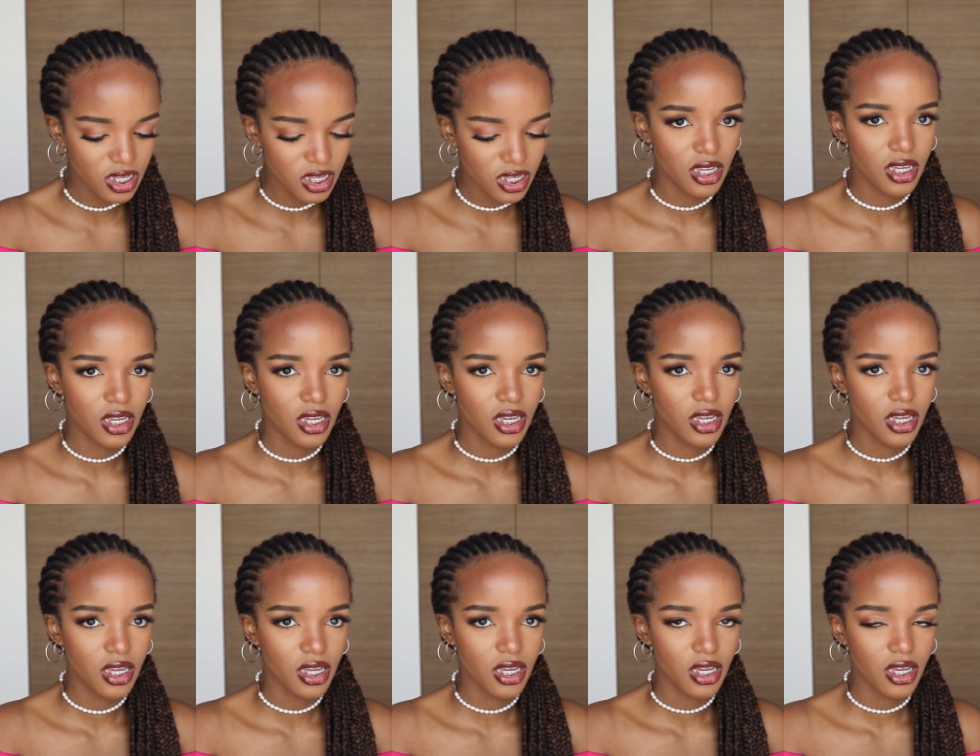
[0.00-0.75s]

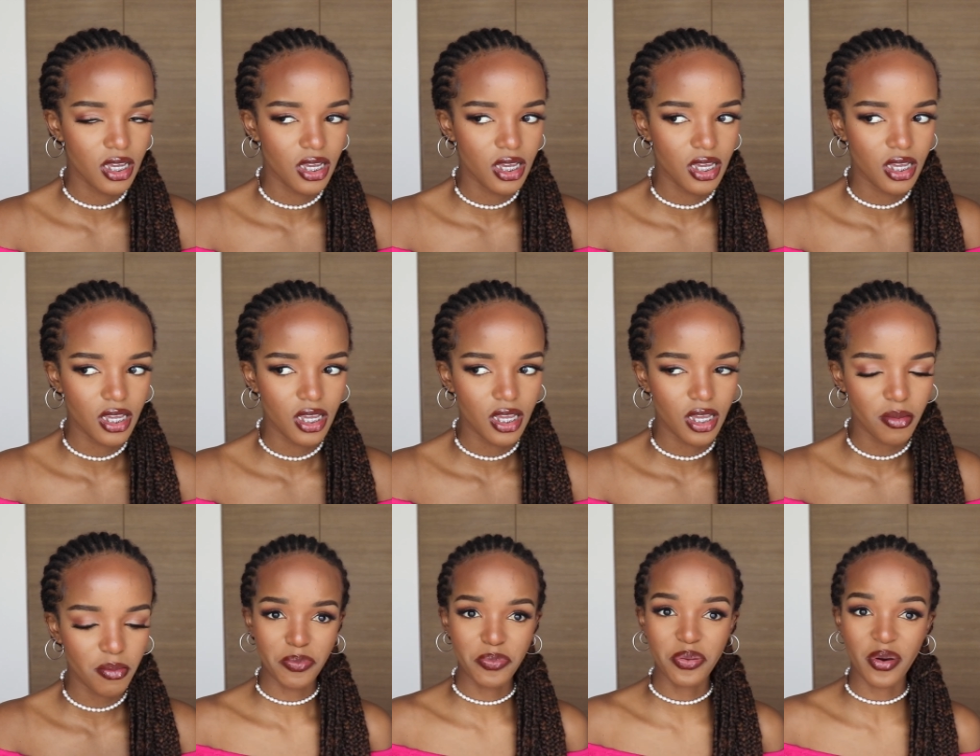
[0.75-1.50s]

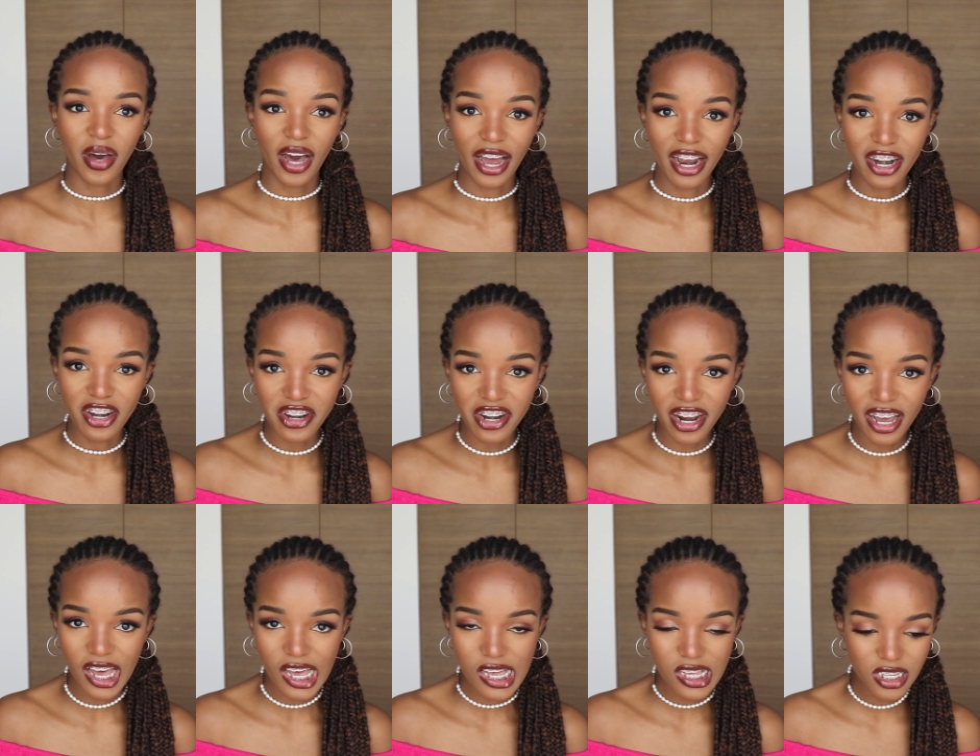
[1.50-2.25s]
Paros.
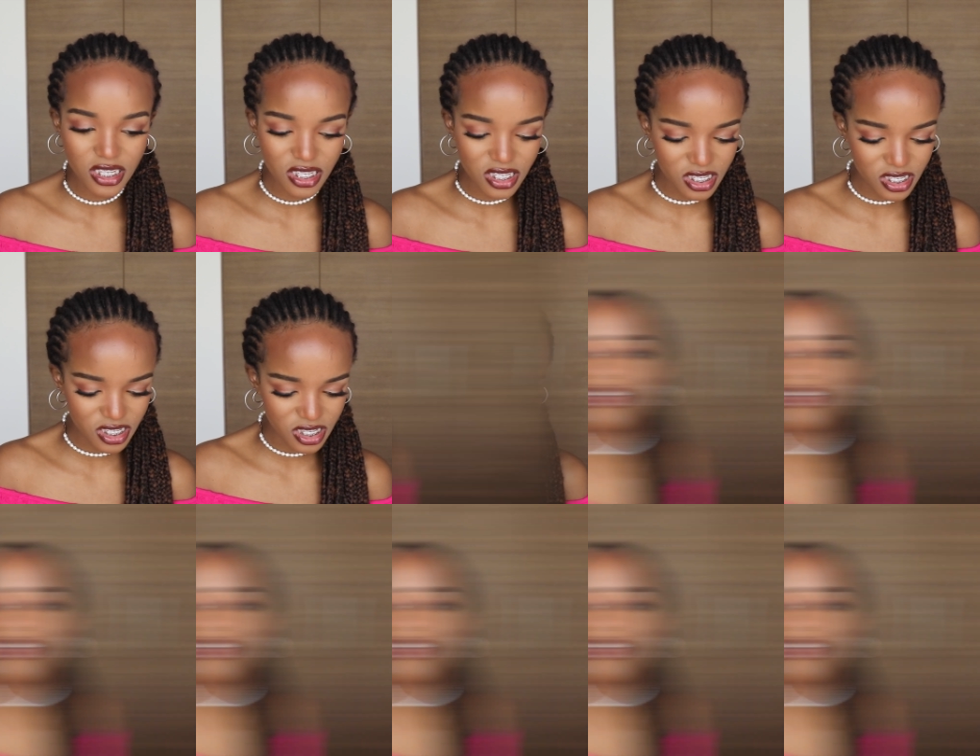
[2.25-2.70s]
Paros?